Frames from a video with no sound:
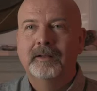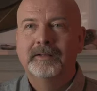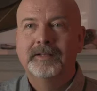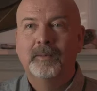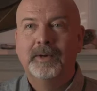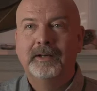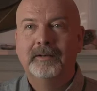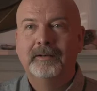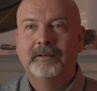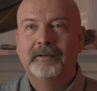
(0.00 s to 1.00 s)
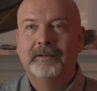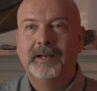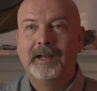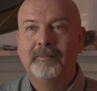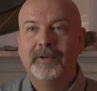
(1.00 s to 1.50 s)
So when it
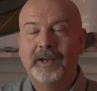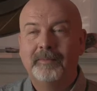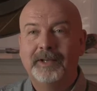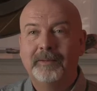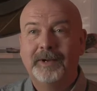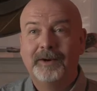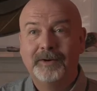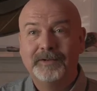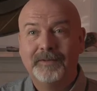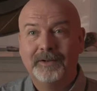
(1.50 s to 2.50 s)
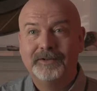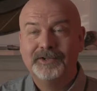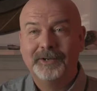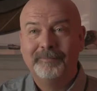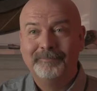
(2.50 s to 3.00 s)
came time to get my Hearst
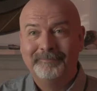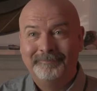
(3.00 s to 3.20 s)
Fellowship,